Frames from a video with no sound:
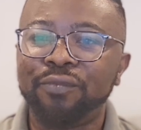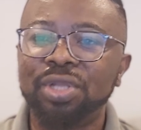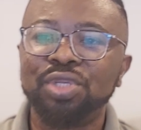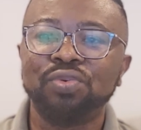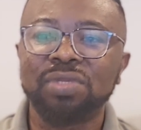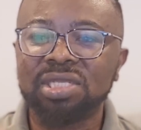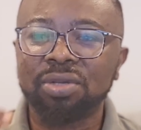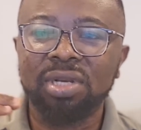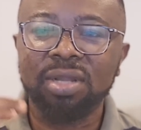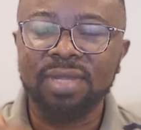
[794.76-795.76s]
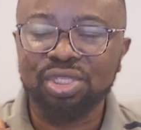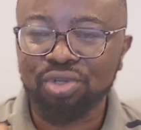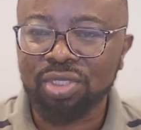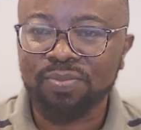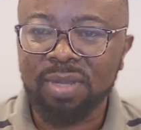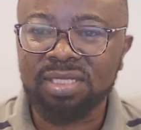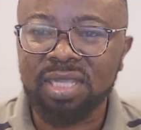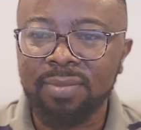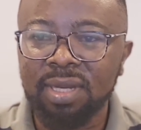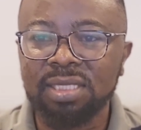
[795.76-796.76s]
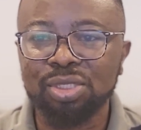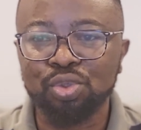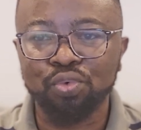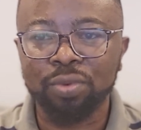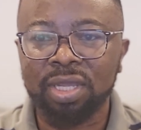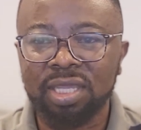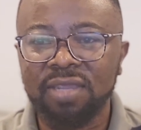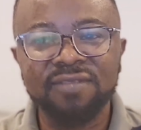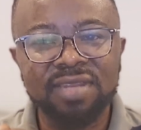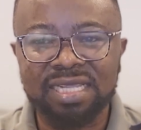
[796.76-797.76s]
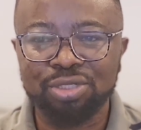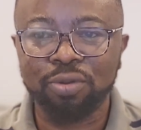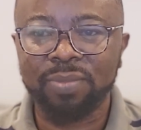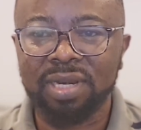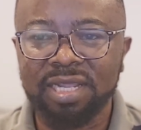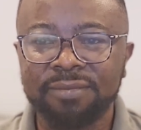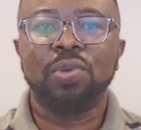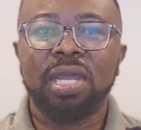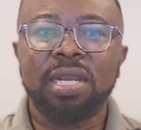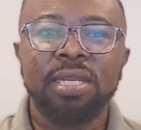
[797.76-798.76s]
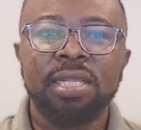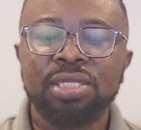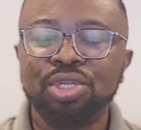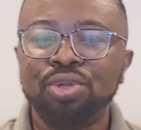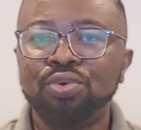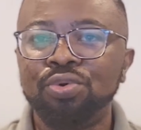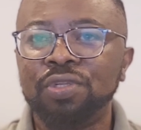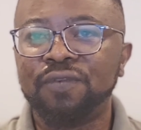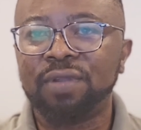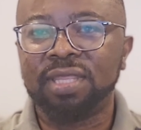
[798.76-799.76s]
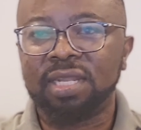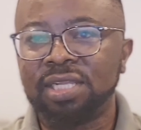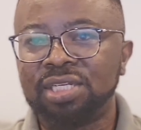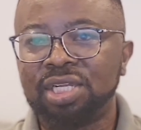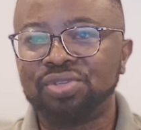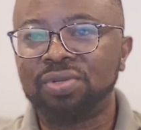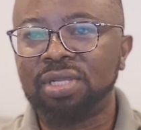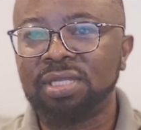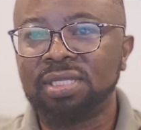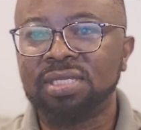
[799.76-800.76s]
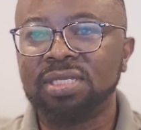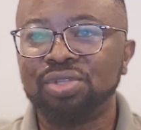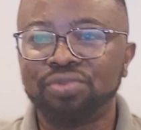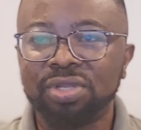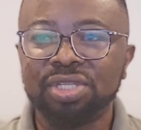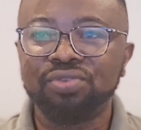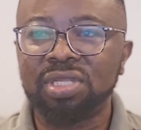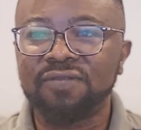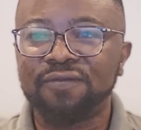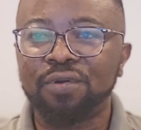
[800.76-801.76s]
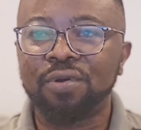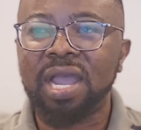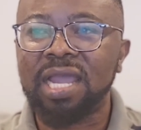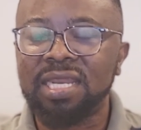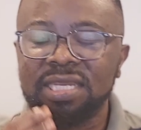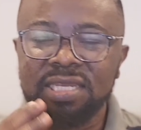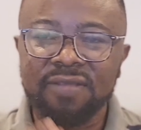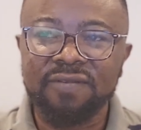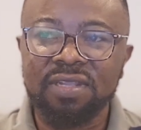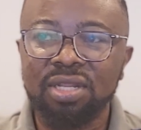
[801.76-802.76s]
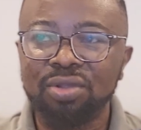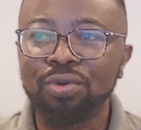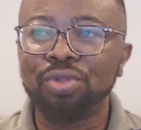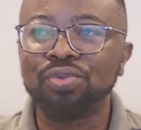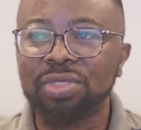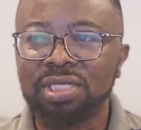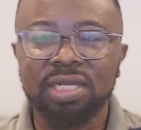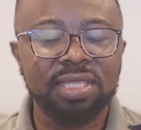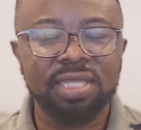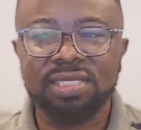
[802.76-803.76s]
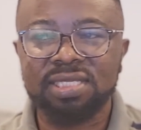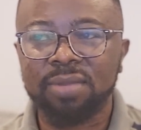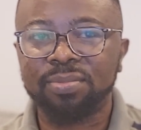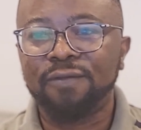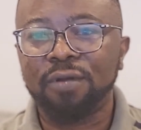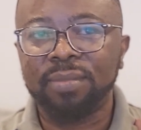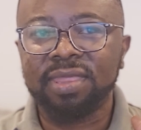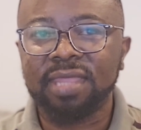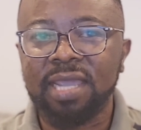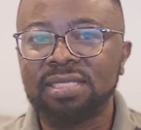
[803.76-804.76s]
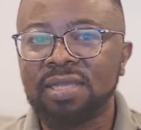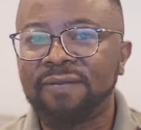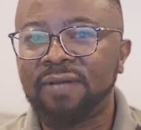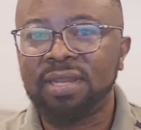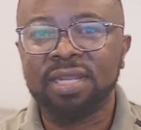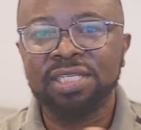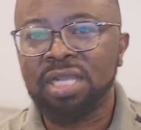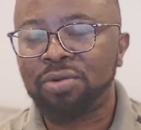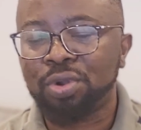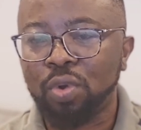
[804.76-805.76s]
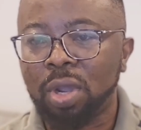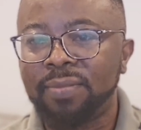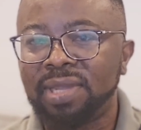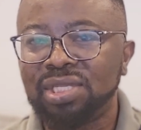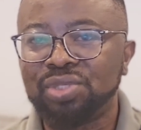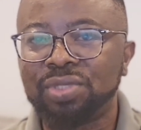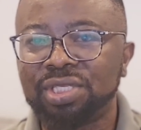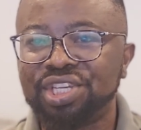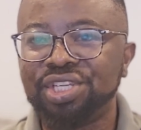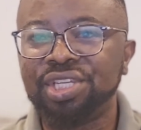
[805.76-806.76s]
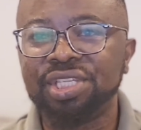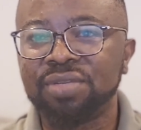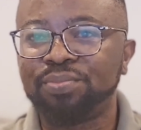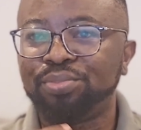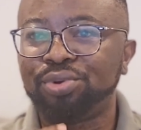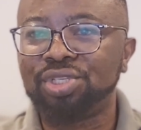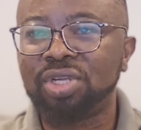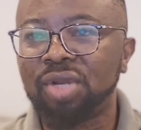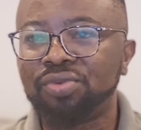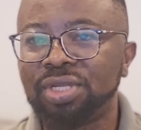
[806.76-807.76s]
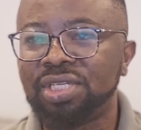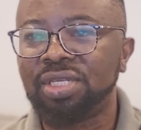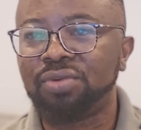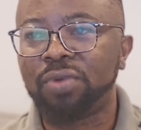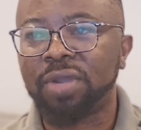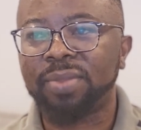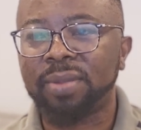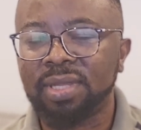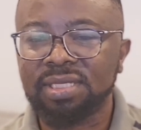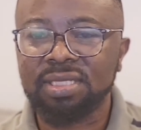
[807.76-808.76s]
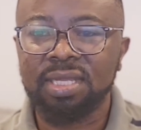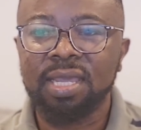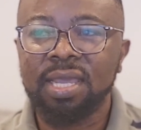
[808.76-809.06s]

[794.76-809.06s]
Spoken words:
which will still limit your spouse's ability to work if that's your plan. So Canada's new rules for international students in 2024 are definitely going to shake things up, from tighter financial requirements to changes in post-graduation work permits.